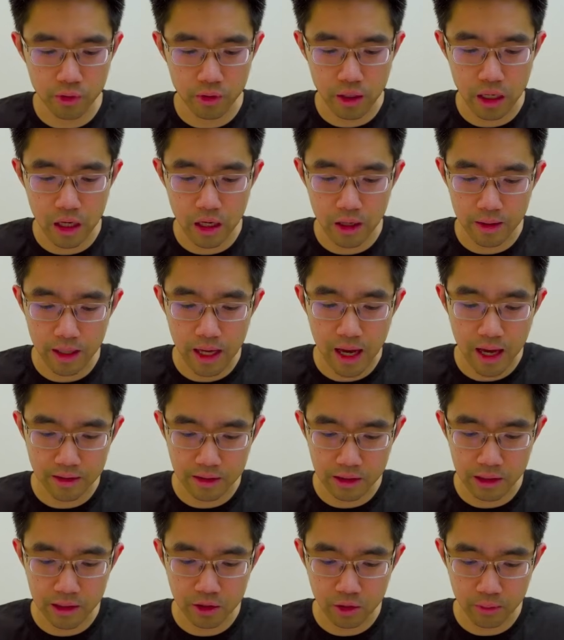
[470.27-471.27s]
It has
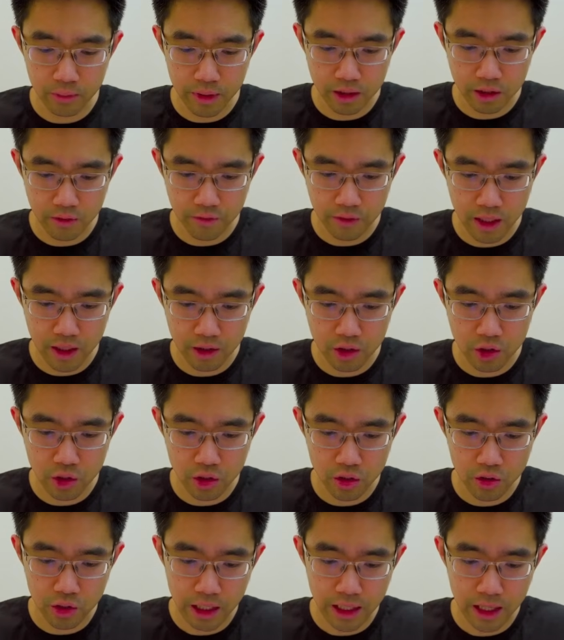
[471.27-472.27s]
a little bits of texture.
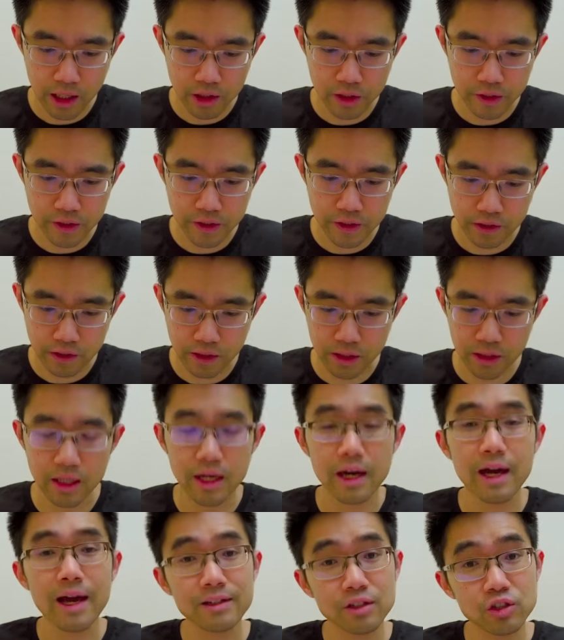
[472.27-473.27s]
You can actually see that
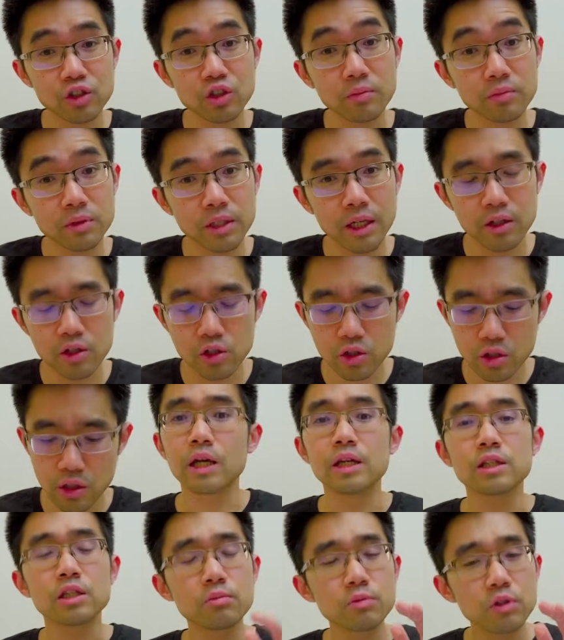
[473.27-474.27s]
it has some texture.
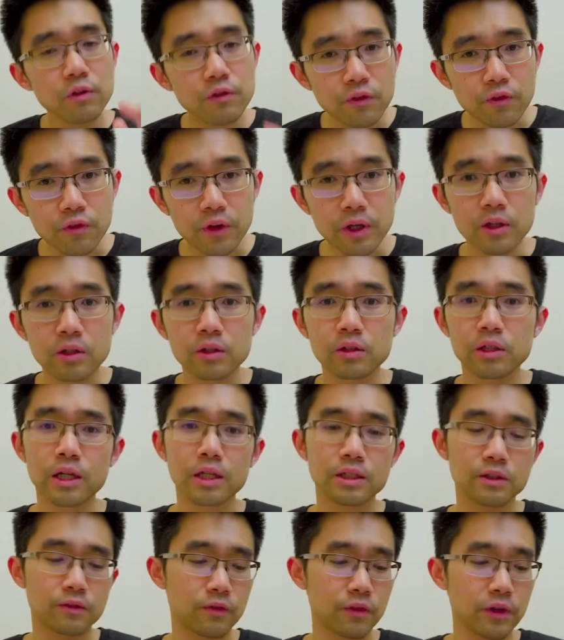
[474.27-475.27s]
In terms of feel,
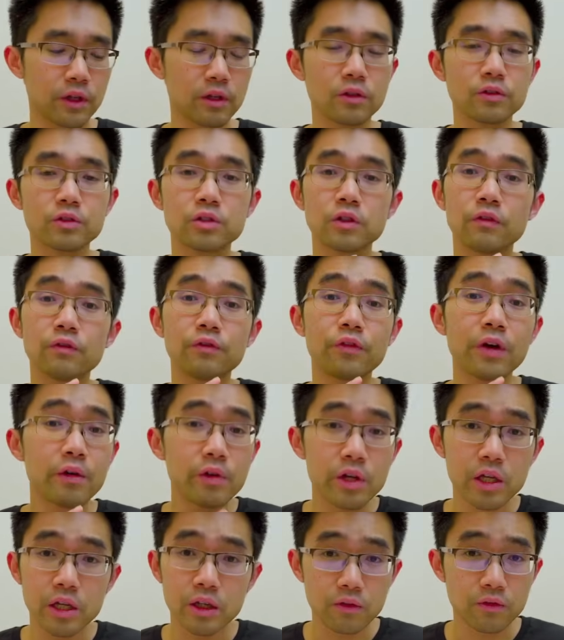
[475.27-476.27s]
it feels
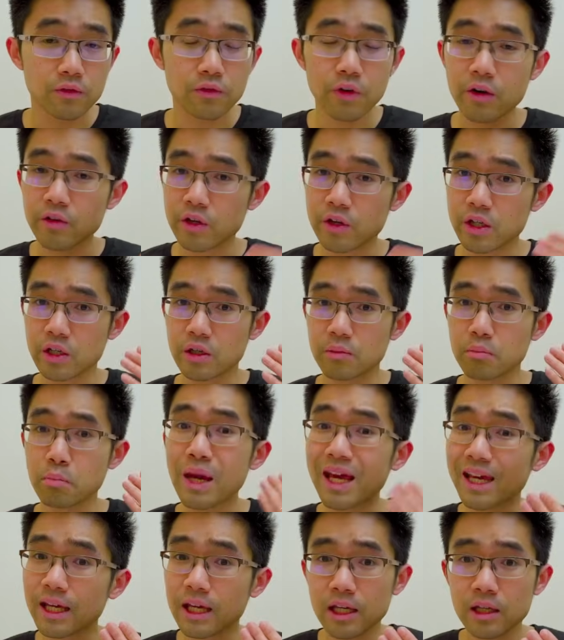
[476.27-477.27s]
very, very
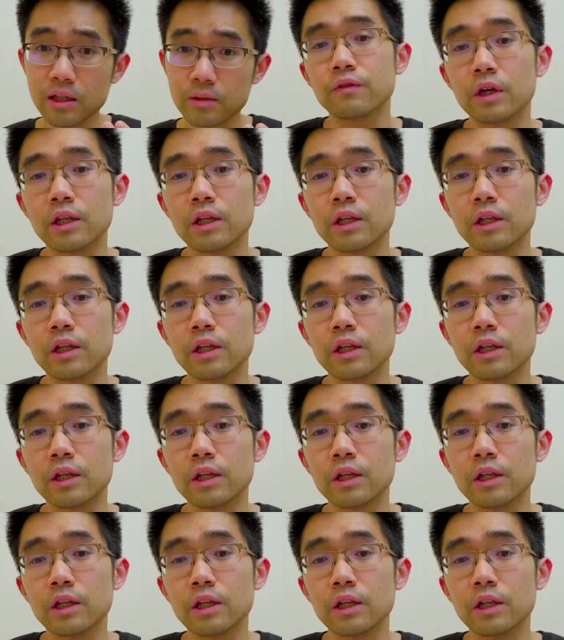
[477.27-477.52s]
pingy.